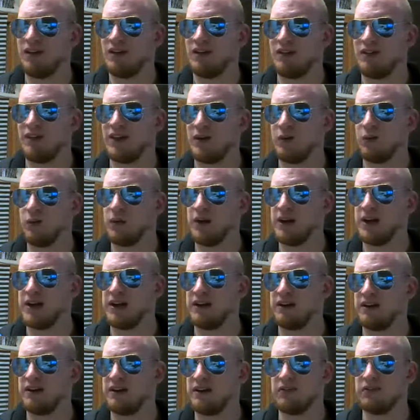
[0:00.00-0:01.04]
then wait,
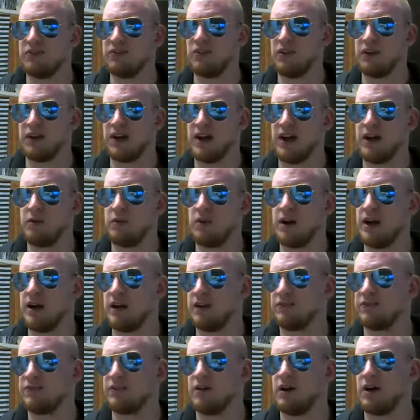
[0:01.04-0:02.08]
if all
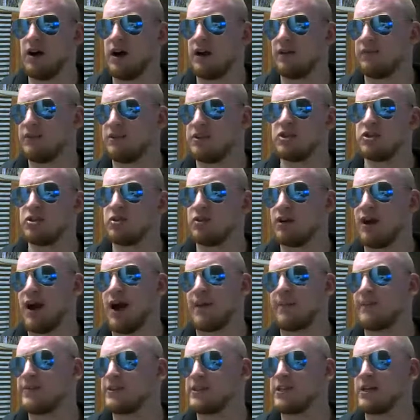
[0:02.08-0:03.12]
right, if the digital
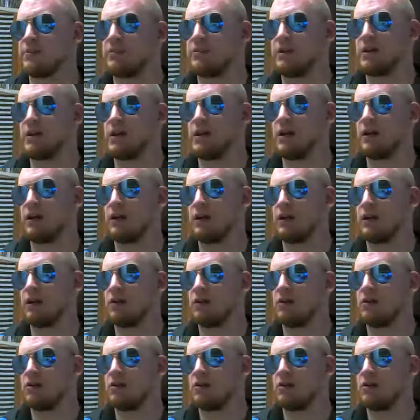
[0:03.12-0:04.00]
copy is going to be a